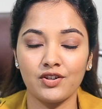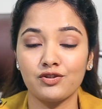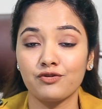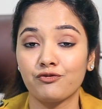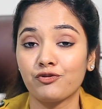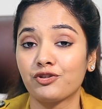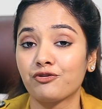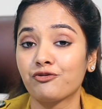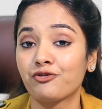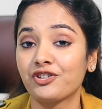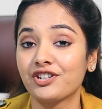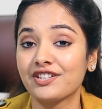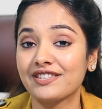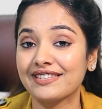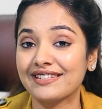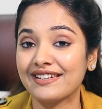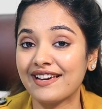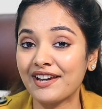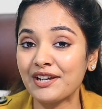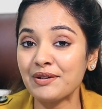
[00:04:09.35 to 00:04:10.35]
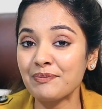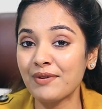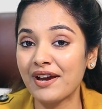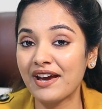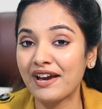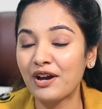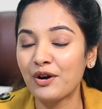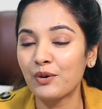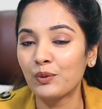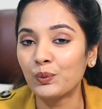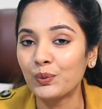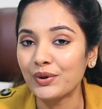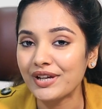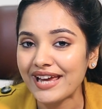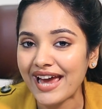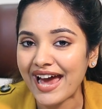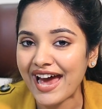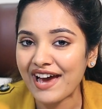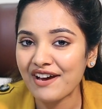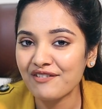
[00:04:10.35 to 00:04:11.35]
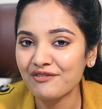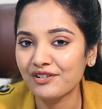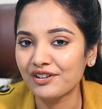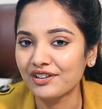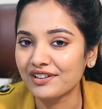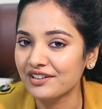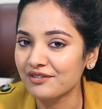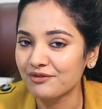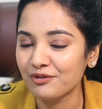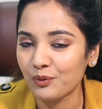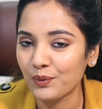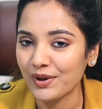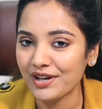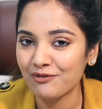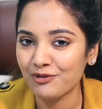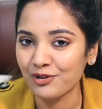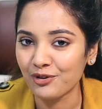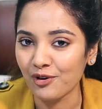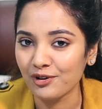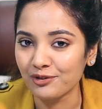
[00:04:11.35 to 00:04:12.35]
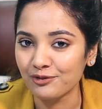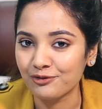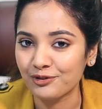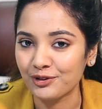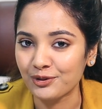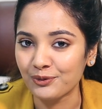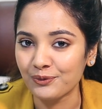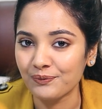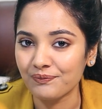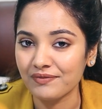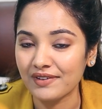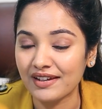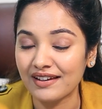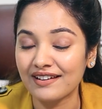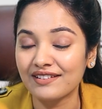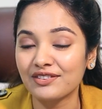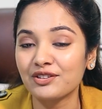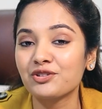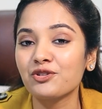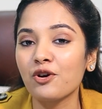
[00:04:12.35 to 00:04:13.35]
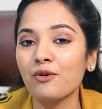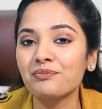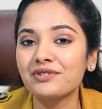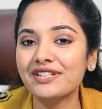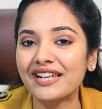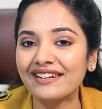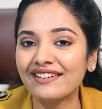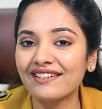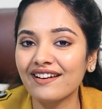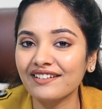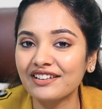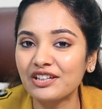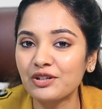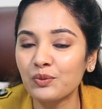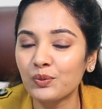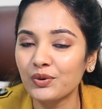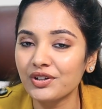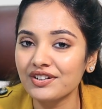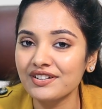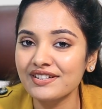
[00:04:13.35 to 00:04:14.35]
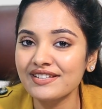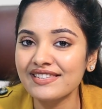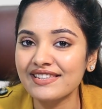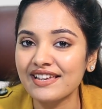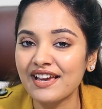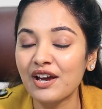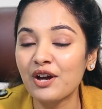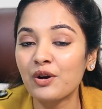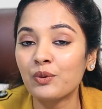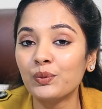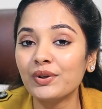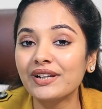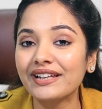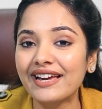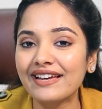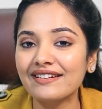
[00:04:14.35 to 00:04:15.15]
So for the first time, we have a giveaway for all of you. The top 10 lucky winners will